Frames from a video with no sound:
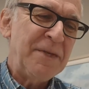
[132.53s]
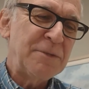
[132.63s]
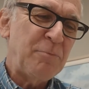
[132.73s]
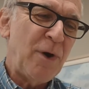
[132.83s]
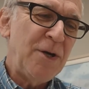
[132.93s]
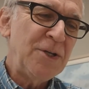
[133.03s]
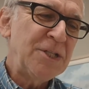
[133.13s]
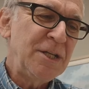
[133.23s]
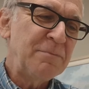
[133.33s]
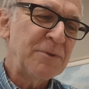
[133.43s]
These
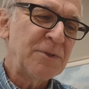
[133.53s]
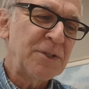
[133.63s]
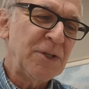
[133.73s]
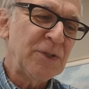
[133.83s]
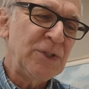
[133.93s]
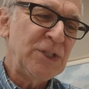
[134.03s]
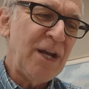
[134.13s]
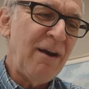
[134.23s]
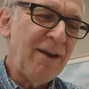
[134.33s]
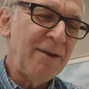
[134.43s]
partnerships result in
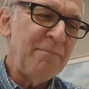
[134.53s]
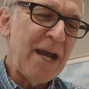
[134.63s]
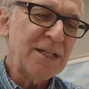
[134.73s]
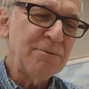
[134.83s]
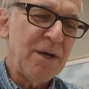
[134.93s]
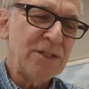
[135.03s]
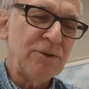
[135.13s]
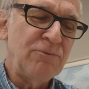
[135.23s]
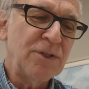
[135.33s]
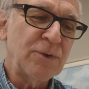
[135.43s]
sharing and
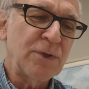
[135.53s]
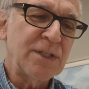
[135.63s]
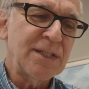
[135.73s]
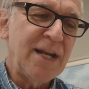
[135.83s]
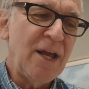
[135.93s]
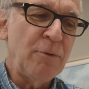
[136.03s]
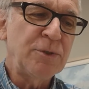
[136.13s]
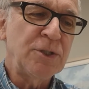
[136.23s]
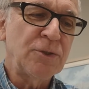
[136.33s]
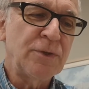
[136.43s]
maximizing resources that
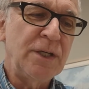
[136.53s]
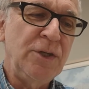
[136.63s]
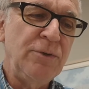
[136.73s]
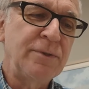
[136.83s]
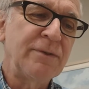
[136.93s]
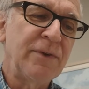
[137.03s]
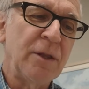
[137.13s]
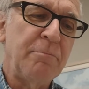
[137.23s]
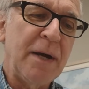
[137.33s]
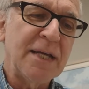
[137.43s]
help children and youth
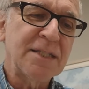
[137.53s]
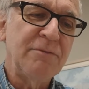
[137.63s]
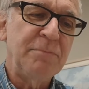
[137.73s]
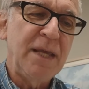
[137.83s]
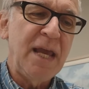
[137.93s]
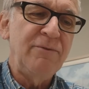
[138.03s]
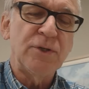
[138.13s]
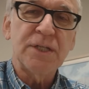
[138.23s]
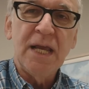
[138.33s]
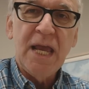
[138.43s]
develop positive
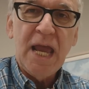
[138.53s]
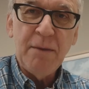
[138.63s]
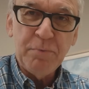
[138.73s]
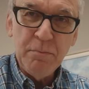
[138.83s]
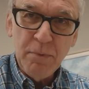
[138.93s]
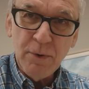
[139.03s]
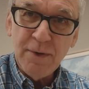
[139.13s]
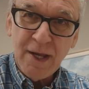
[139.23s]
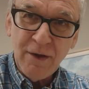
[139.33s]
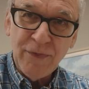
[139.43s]
behaviors and
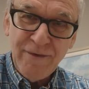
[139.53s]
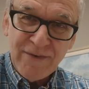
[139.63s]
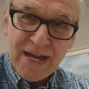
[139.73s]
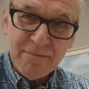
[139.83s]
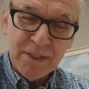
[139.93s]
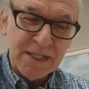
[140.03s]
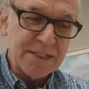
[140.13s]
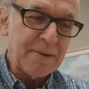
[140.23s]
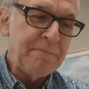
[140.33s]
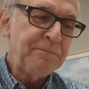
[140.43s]
promote healthy
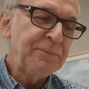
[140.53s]
families.